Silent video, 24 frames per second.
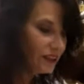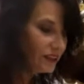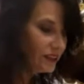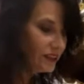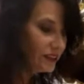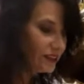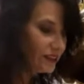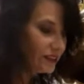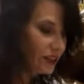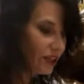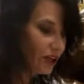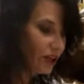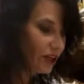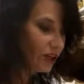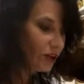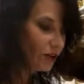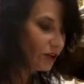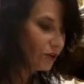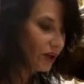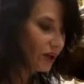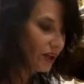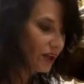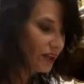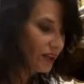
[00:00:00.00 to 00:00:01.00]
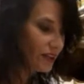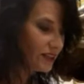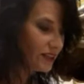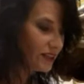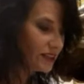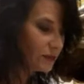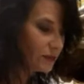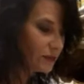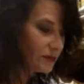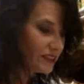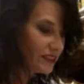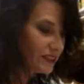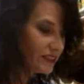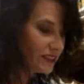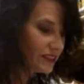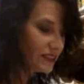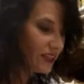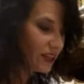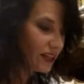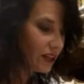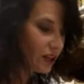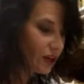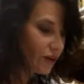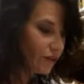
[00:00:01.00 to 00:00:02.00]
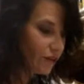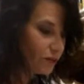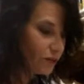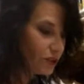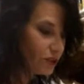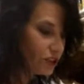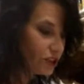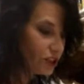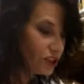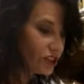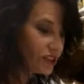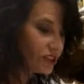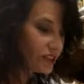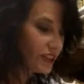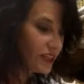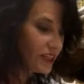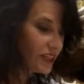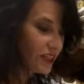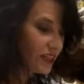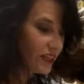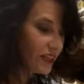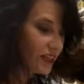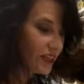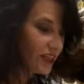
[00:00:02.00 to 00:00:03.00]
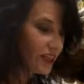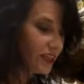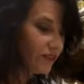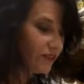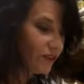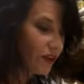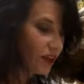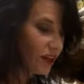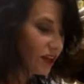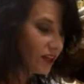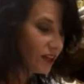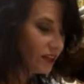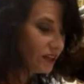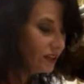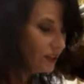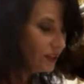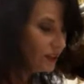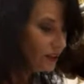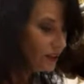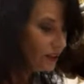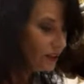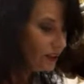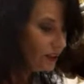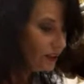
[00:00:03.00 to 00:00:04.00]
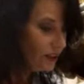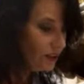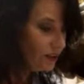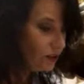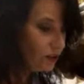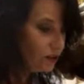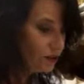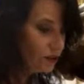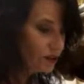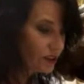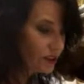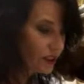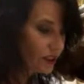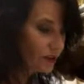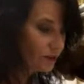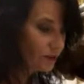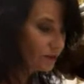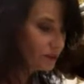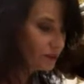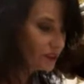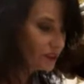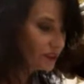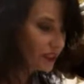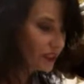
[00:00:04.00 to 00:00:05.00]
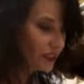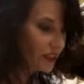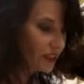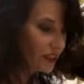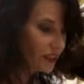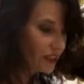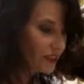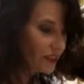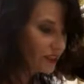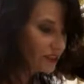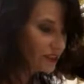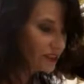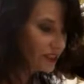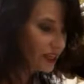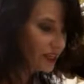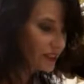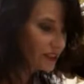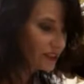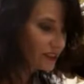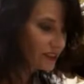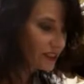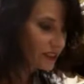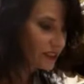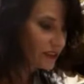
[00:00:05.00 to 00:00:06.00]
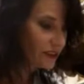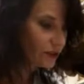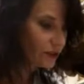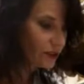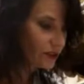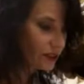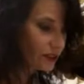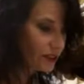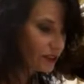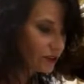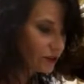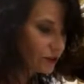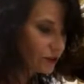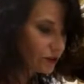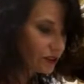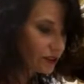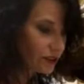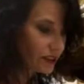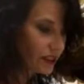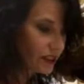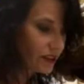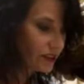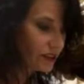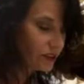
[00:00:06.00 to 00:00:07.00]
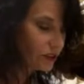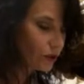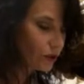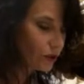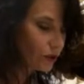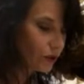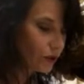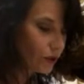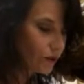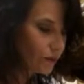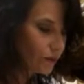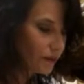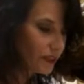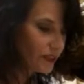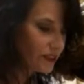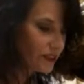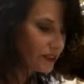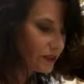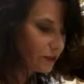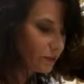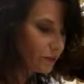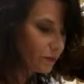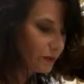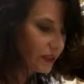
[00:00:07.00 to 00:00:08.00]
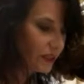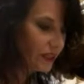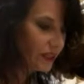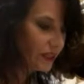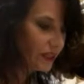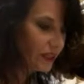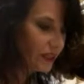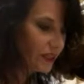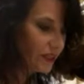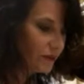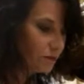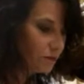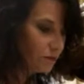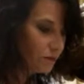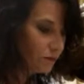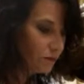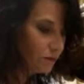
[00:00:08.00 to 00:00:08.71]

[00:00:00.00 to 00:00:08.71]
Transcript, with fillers: So, uh, Elizabeth says, Hello from New Jersey. Eva Newsom says, uh, Stencil, stencil, stencil, meant to be.